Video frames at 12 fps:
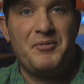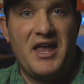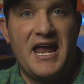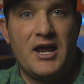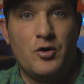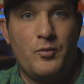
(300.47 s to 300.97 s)
the
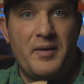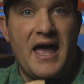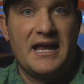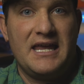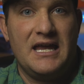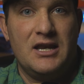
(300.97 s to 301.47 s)
handle
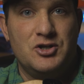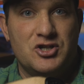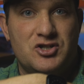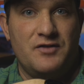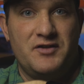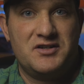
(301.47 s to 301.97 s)
back in
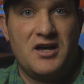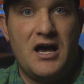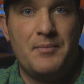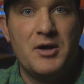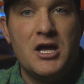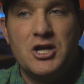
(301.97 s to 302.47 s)
just on the
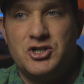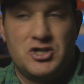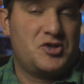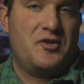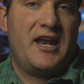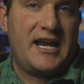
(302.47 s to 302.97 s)
top,
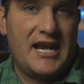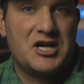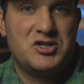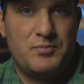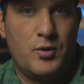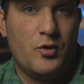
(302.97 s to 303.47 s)
just so that I could
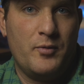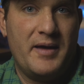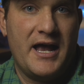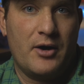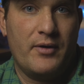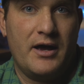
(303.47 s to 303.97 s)
actually pull the
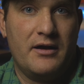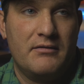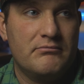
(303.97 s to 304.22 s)
bag around.